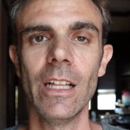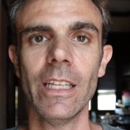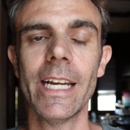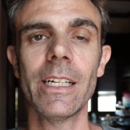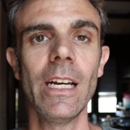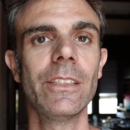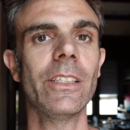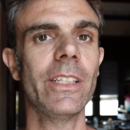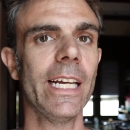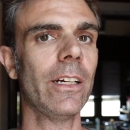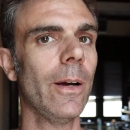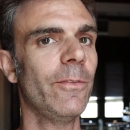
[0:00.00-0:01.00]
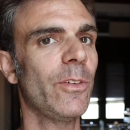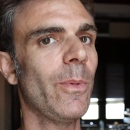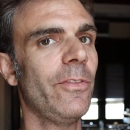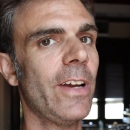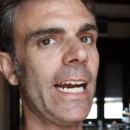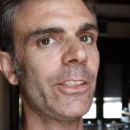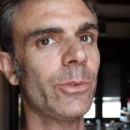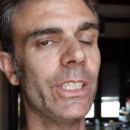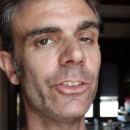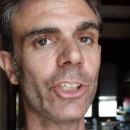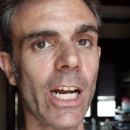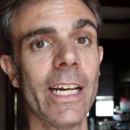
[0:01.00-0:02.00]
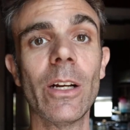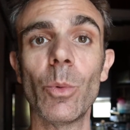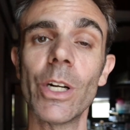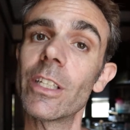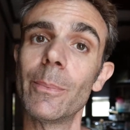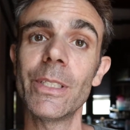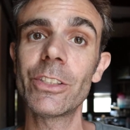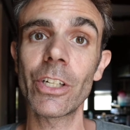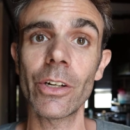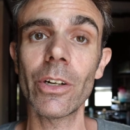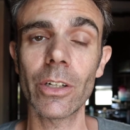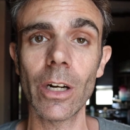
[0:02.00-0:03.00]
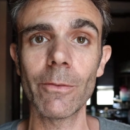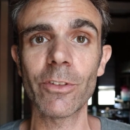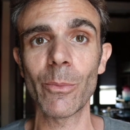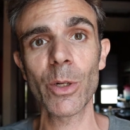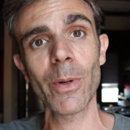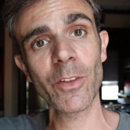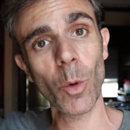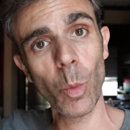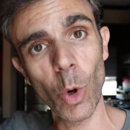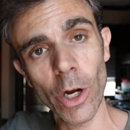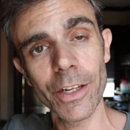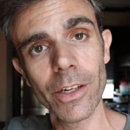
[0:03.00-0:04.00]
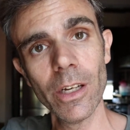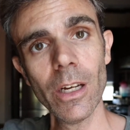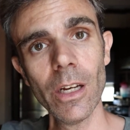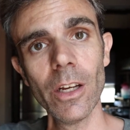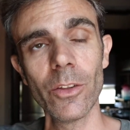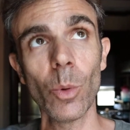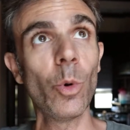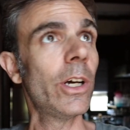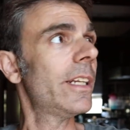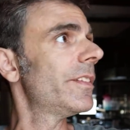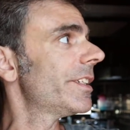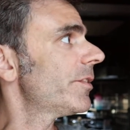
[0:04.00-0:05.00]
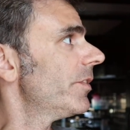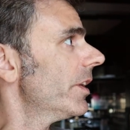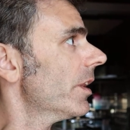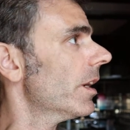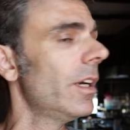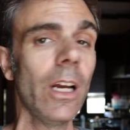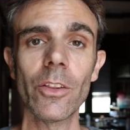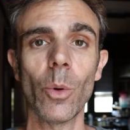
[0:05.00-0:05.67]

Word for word: like did they come from a factory in china where did the material come from what about the wood the wood in this villa,